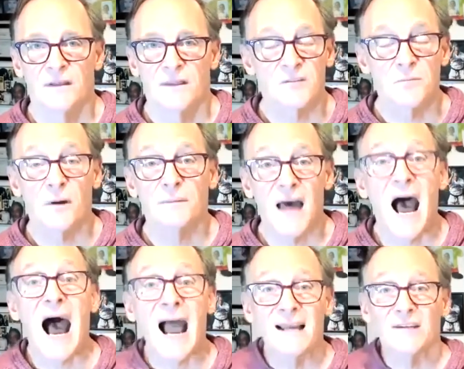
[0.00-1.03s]
That's probably the
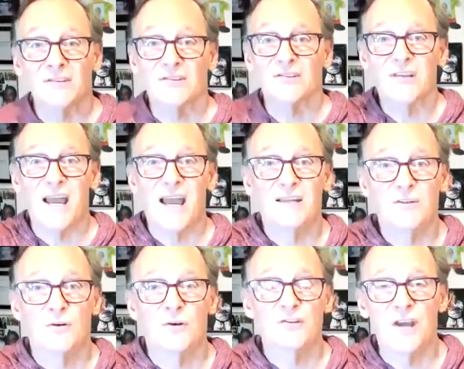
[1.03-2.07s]
highest stand
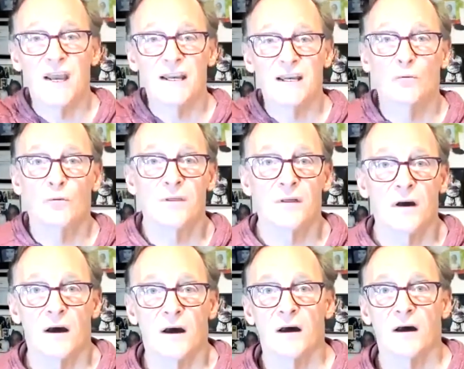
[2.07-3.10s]
you can take with
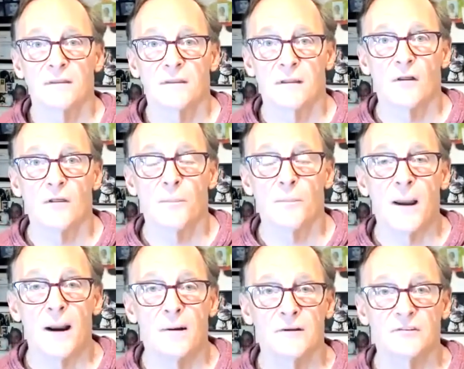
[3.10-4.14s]
the other
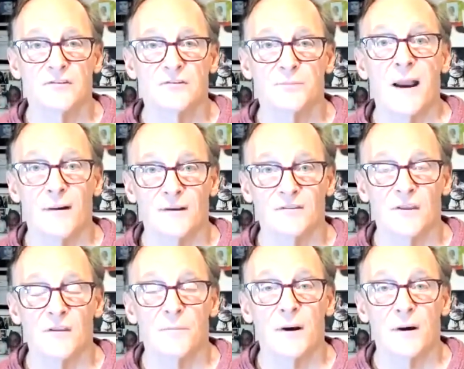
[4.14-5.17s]
parent's parents, the
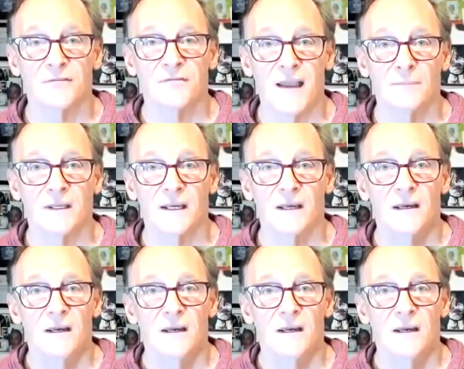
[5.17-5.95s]
other parent's family,